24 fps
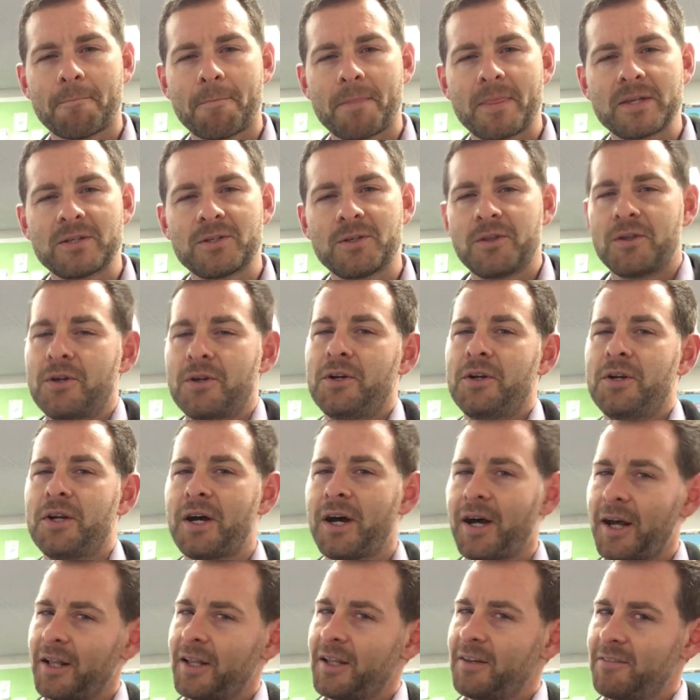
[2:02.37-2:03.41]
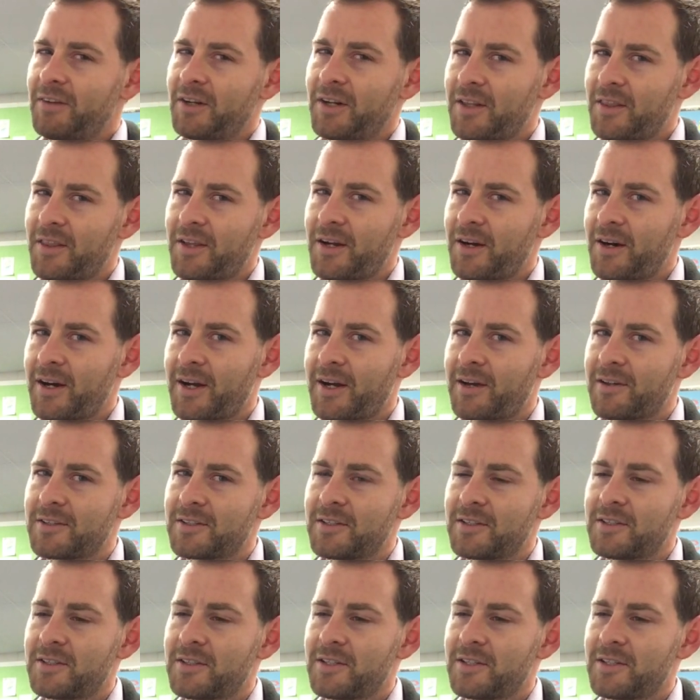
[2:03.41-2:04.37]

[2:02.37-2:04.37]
So not living in their houses.